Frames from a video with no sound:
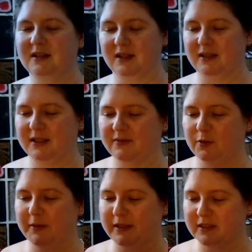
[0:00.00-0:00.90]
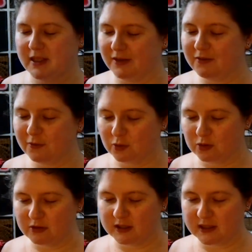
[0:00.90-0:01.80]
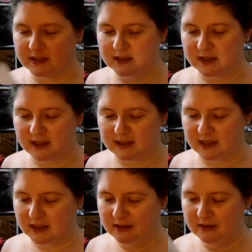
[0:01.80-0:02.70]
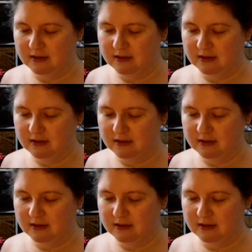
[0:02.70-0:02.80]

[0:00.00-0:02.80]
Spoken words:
Yeah, these have all been designed for Crochet Society,